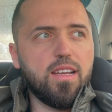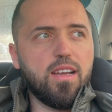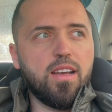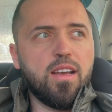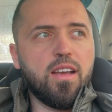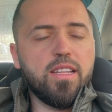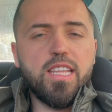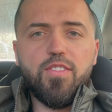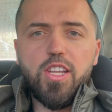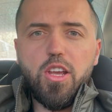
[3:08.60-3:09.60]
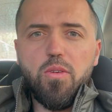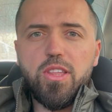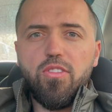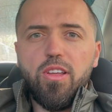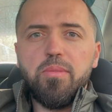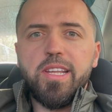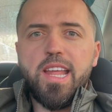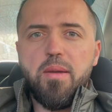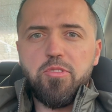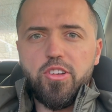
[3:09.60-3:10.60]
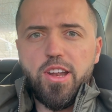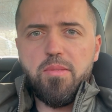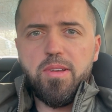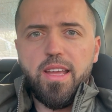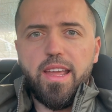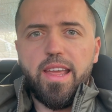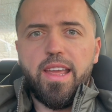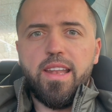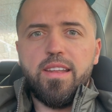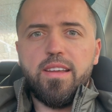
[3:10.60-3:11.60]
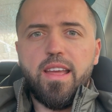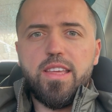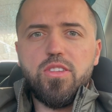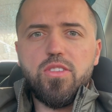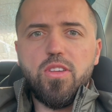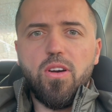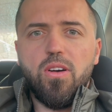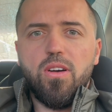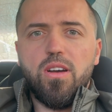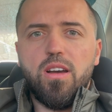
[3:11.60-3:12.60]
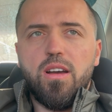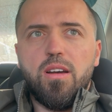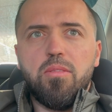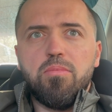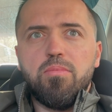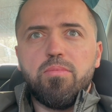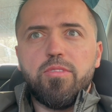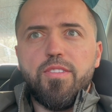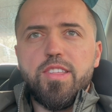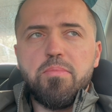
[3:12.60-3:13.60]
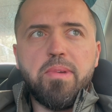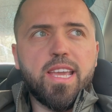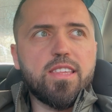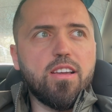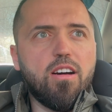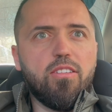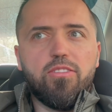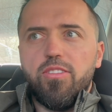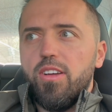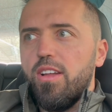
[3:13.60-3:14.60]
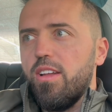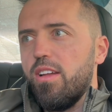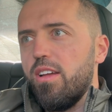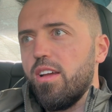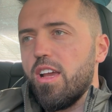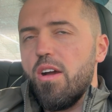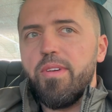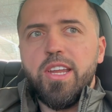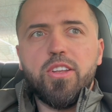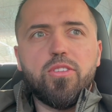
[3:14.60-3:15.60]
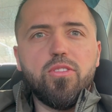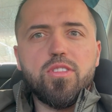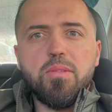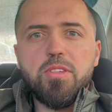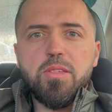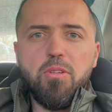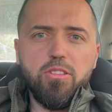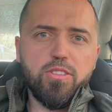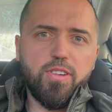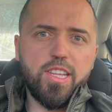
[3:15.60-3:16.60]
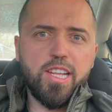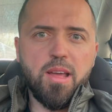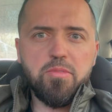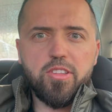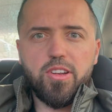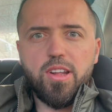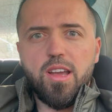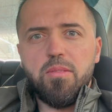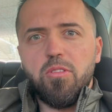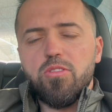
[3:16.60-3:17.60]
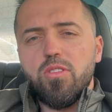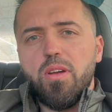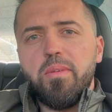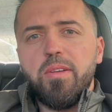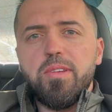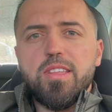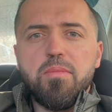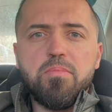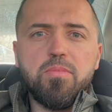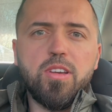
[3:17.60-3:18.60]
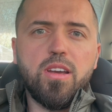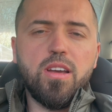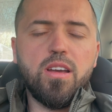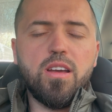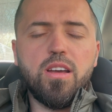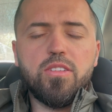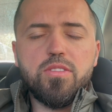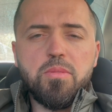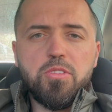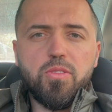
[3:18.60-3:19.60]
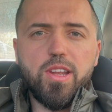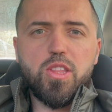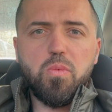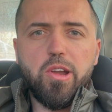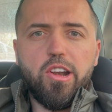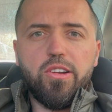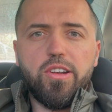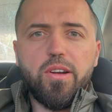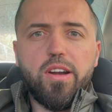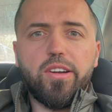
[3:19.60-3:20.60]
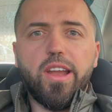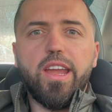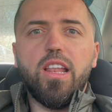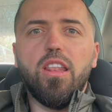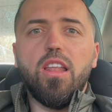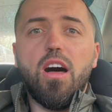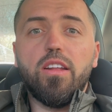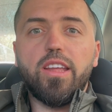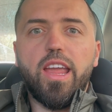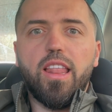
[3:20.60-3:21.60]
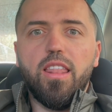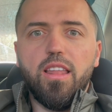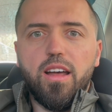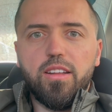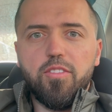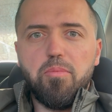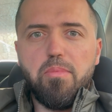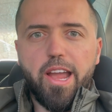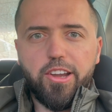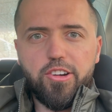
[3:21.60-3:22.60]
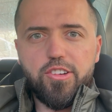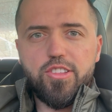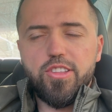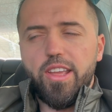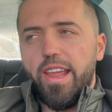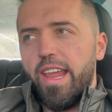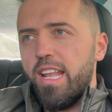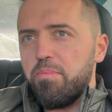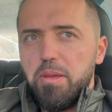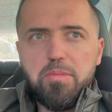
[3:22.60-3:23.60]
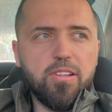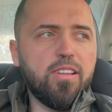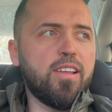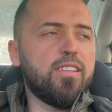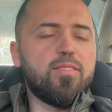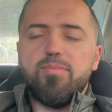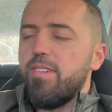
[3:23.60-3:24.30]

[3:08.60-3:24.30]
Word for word: Uh, this video was filmed in Amsterdam, and uh, as you saw, um, there is a mix of going through some small streets in Amsterdam, also going with some uh, to some streets where there are a lot, a lot of bikers and people, and